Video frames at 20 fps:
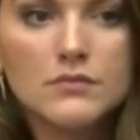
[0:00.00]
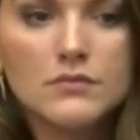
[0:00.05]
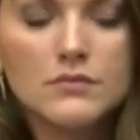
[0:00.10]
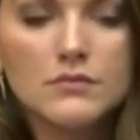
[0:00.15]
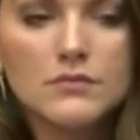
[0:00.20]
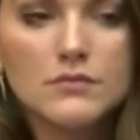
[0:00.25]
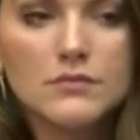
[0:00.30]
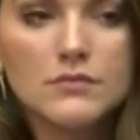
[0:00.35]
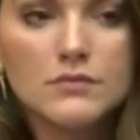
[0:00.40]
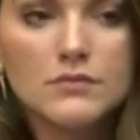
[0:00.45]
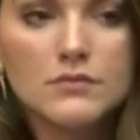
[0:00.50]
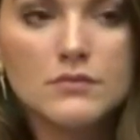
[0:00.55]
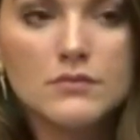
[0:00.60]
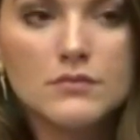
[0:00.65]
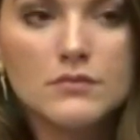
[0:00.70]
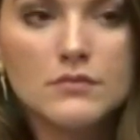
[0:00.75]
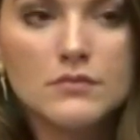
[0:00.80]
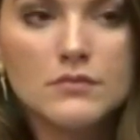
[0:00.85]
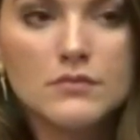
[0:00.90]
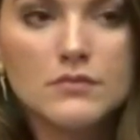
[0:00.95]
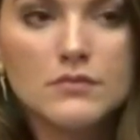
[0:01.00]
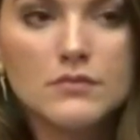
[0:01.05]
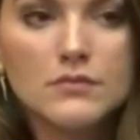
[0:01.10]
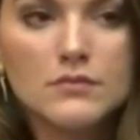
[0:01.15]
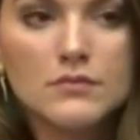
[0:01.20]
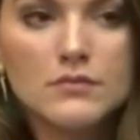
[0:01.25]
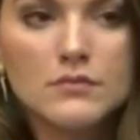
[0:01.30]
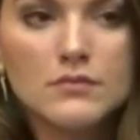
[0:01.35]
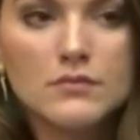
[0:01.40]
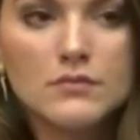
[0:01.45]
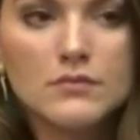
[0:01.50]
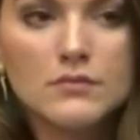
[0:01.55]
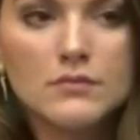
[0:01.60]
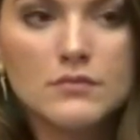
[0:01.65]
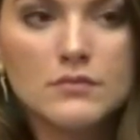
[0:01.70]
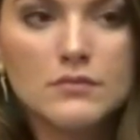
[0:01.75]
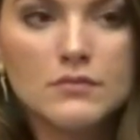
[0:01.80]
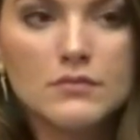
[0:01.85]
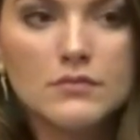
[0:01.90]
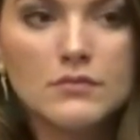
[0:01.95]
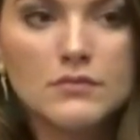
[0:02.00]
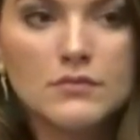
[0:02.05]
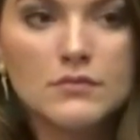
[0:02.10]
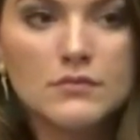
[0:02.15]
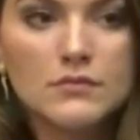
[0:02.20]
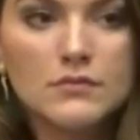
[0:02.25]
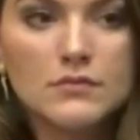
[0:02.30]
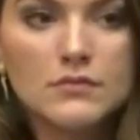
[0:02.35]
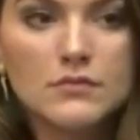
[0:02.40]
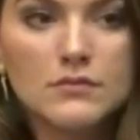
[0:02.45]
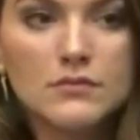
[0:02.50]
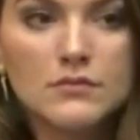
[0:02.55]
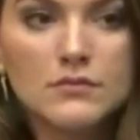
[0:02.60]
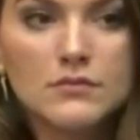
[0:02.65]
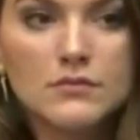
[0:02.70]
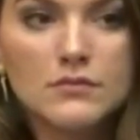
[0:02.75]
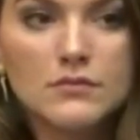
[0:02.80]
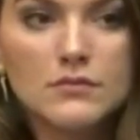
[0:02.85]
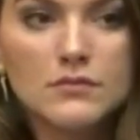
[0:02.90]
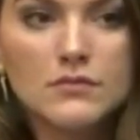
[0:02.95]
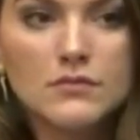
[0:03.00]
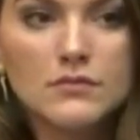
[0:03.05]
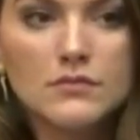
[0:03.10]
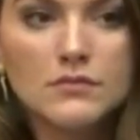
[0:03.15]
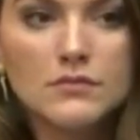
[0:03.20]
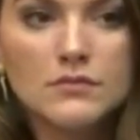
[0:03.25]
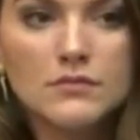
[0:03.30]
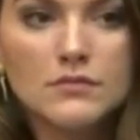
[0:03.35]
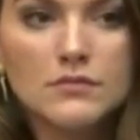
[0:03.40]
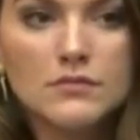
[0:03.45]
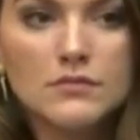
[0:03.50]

The person shown says nothing.